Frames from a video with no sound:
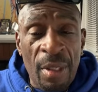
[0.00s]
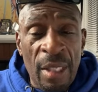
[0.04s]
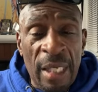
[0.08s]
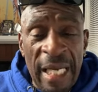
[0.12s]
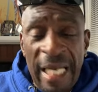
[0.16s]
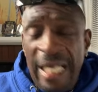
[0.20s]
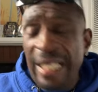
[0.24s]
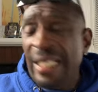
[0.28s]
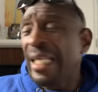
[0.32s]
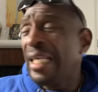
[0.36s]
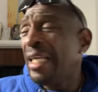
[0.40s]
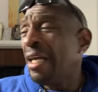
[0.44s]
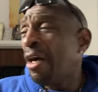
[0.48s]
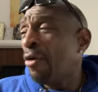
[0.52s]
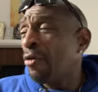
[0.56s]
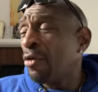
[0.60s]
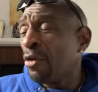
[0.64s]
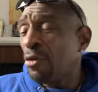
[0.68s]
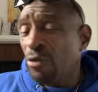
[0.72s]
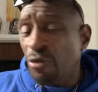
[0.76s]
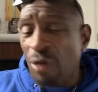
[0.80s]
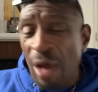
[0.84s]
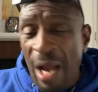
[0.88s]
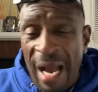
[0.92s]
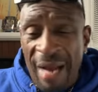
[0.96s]
And he on
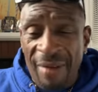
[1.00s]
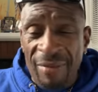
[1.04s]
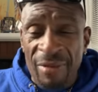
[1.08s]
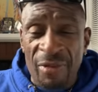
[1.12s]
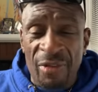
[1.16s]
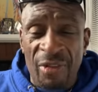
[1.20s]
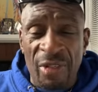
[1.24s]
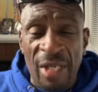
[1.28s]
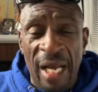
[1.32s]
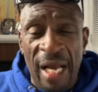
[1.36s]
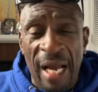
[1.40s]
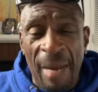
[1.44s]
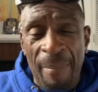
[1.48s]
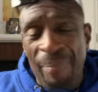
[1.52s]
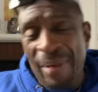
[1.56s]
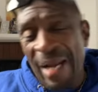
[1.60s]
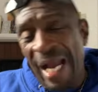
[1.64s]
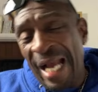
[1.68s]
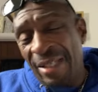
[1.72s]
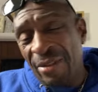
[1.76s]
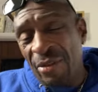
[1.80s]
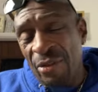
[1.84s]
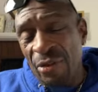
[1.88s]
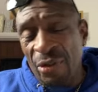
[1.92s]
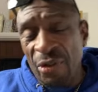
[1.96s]
the driver's side,
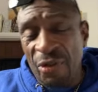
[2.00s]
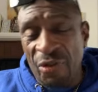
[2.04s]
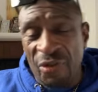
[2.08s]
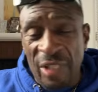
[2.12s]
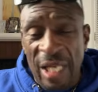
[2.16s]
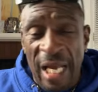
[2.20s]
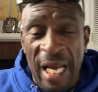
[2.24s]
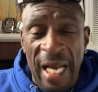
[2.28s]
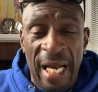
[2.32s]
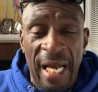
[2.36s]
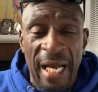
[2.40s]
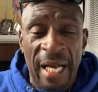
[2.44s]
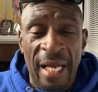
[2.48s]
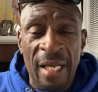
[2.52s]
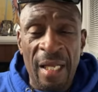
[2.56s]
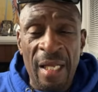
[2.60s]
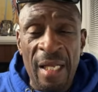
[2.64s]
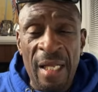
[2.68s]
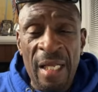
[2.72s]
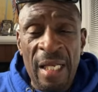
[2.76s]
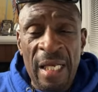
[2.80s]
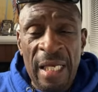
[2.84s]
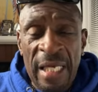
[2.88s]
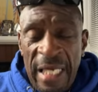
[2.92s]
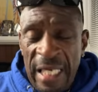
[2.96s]
passenger side.
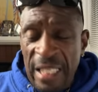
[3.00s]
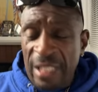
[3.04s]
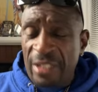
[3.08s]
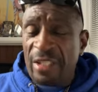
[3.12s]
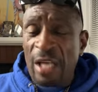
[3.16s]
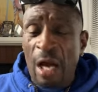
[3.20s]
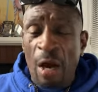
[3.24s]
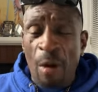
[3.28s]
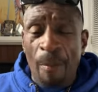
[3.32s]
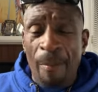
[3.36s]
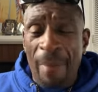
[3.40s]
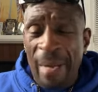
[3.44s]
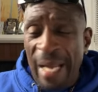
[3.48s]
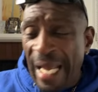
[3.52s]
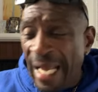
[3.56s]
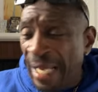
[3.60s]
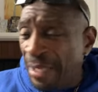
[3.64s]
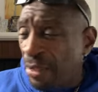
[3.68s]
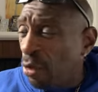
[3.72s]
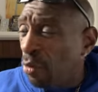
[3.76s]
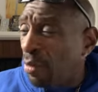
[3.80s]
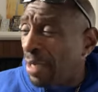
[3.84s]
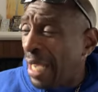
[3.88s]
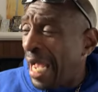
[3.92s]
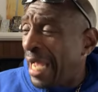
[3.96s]
He's so big
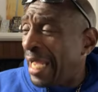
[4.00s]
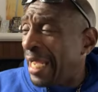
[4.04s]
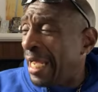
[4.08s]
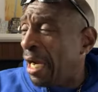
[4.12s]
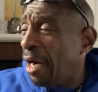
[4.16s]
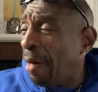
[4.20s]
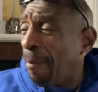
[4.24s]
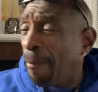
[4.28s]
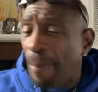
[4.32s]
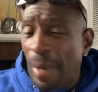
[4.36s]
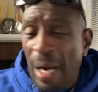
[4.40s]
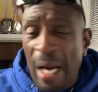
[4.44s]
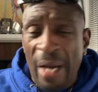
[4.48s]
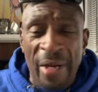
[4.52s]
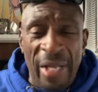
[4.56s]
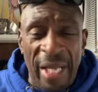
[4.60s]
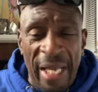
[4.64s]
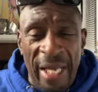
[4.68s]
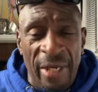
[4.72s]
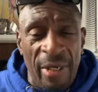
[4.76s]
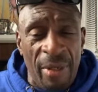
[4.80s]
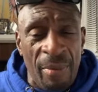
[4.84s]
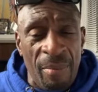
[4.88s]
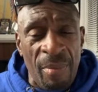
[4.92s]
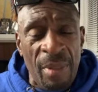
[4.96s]
you can't help but
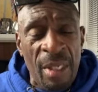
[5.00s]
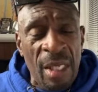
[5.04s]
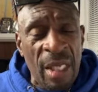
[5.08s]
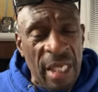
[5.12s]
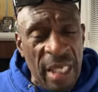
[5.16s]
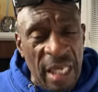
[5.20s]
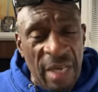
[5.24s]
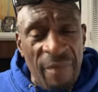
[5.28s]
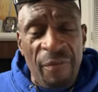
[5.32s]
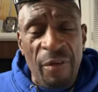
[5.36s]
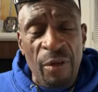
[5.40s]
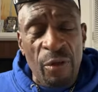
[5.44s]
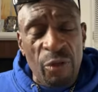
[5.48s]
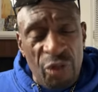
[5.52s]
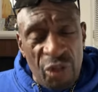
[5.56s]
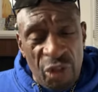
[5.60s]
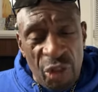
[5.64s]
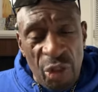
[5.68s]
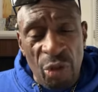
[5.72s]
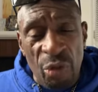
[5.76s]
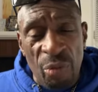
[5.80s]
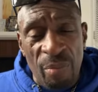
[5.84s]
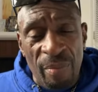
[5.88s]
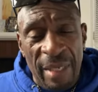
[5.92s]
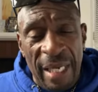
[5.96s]
hit him if you
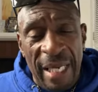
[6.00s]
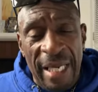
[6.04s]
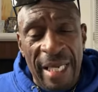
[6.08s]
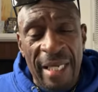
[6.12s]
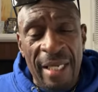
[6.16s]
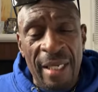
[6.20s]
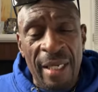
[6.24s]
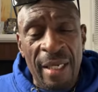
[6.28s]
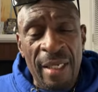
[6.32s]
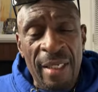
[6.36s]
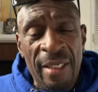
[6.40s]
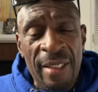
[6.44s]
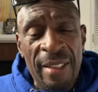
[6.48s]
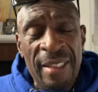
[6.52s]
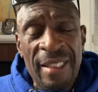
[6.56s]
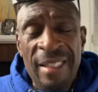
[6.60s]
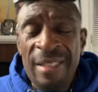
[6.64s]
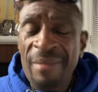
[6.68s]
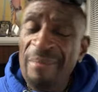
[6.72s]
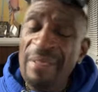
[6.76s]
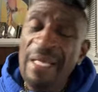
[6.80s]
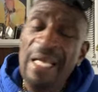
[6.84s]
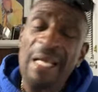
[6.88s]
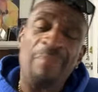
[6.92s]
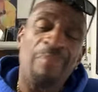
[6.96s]
shoot, man.
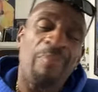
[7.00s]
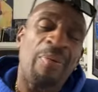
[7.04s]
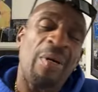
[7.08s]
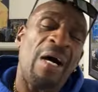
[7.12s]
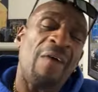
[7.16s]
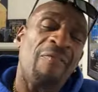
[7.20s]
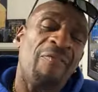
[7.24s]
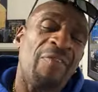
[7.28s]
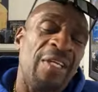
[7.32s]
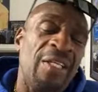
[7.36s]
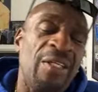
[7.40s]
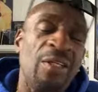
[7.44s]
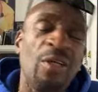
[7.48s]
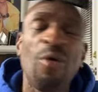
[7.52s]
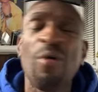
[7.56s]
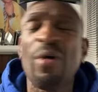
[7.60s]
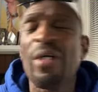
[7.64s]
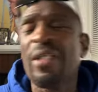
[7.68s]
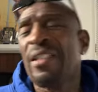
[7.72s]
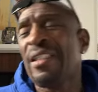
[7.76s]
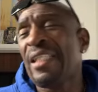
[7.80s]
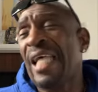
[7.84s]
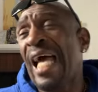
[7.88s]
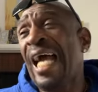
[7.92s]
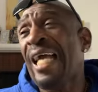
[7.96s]
Man, Puffy knew
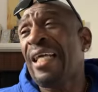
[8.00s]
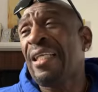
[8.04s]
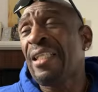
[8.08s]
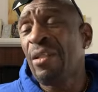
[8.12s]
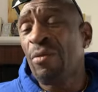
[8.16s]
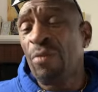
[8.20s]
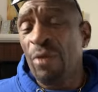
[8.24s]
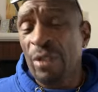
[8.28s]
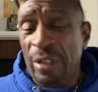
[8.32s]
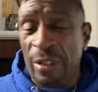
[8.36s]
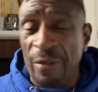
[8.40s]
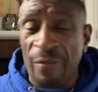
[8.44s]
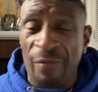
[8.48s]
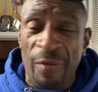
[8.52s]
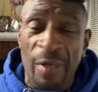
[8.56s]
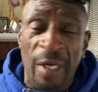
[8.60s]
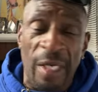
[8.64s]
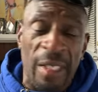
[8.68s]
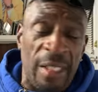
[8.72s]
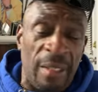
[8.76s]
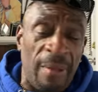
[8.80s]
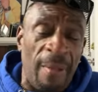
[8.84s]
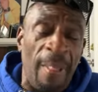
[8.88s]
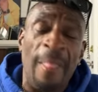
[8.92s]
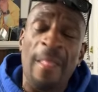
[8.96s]
exactly what the
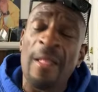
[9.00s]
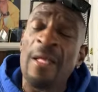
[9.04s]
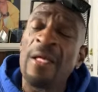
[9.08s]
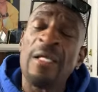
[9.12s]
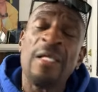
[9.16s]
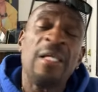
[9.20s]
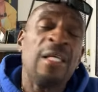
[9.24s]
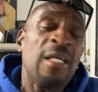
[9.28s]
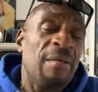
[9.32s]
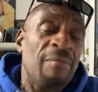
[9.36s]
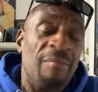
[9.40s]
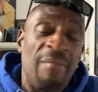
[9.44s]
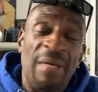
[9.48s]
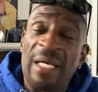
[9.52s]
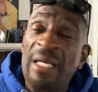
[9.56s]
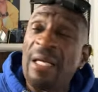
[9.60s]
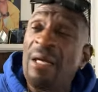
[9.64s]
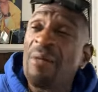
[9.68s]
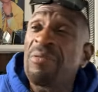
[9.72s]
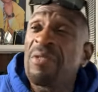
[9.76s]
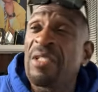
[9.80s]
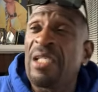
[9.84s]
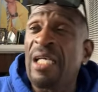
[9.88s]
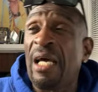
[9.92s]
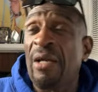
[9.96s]
fuck. Man,
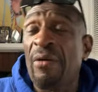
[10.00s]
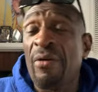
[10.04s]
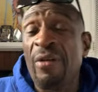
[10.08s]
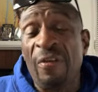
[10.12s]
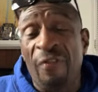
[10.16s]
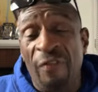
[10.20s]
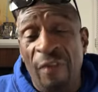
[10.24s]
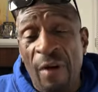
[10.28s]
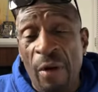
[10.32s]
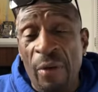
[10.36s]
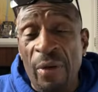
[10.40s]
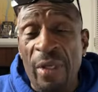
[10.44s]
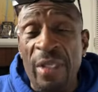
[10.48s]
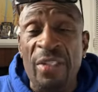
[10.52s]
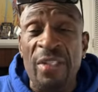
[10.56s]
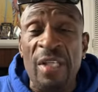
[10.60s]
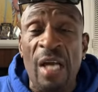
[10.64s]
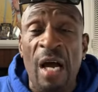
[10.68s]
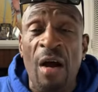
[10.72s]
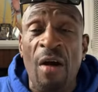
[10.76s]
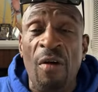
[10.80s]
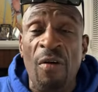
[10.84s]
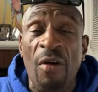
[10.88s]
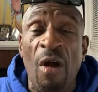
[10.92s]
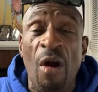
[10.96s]
I'm telling you, before this
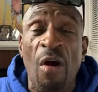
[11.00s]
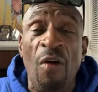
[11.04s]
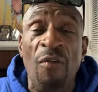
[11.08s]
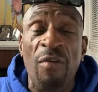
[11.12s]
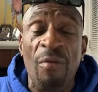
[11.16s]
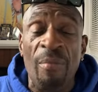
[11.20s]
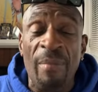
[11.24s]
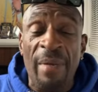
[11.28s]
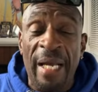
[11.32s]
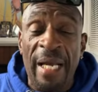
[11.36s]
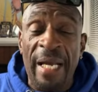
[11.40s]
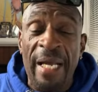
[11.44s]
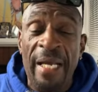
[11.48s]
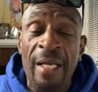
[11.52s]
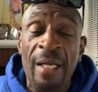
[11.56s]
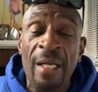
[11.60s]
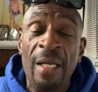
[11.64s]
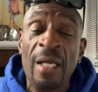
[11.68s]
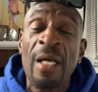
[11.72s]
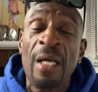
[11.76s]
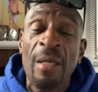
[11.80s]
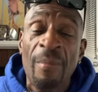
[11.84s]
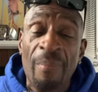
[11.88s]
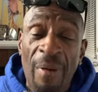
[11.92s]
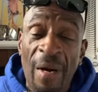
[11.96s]
all over, man,
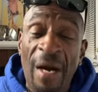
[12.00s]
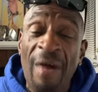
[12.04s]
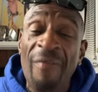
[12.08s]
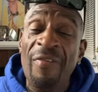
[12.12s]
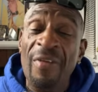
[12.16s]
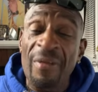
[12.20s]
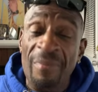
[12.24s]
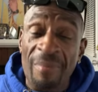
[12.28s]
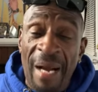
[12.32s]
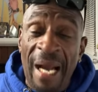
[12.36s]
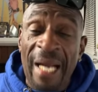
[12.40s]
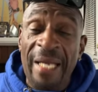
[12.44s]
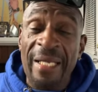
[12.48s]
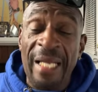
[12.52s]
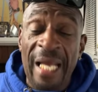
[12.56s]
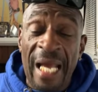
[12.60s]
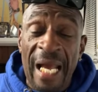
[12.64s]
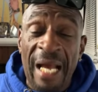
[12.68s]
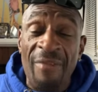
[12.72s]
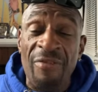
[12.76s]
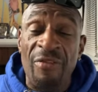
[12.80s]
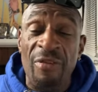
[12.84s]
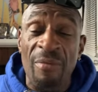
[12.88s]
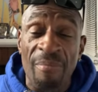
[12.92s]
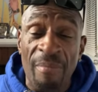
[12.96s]
Puffy might
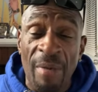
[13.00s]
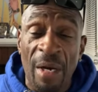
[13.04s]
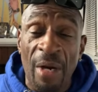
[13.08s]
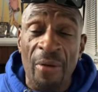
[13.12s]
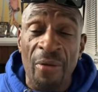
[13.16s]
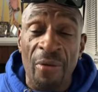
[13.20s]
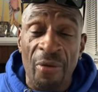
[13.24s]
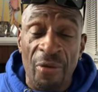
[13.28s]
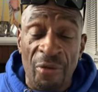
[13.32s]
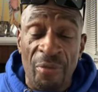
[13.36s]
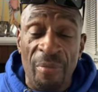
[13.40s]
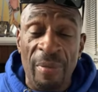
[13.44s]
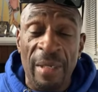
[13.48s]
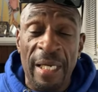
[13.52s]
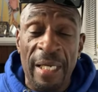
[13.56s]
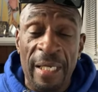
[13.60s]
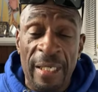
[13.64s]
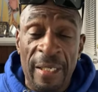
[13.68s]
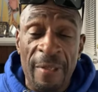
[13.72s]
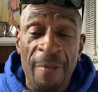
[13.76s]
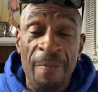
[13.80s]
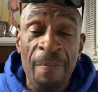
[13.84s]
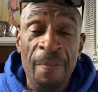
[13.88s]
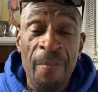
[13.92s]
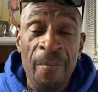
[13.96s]
have some murders,
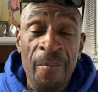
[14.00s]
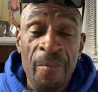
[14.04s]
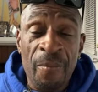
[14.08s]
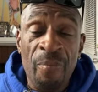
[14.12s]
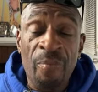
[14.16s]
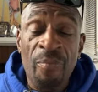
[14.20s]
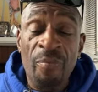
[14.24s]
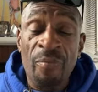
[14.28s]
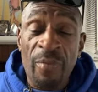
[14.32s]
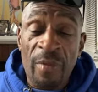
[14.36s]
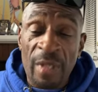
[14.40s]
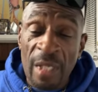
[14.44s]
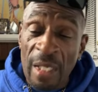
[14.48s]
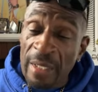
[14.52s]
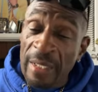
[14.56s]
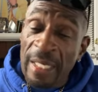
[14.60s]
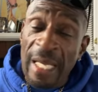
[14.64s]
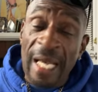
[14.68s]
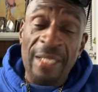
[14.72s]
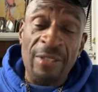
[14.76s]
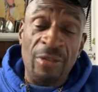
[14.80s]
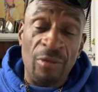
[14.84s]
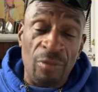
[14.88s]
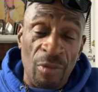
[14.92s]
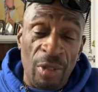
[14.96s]
man. And
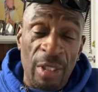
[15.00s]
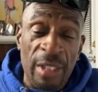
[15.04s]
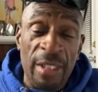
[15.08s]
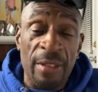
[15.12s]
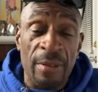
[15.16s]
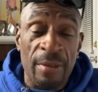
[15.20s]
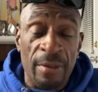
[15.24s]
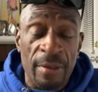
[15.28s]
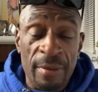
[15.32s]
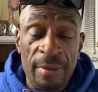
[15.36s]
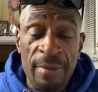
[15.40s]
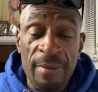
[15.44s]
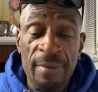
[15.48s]
that's real.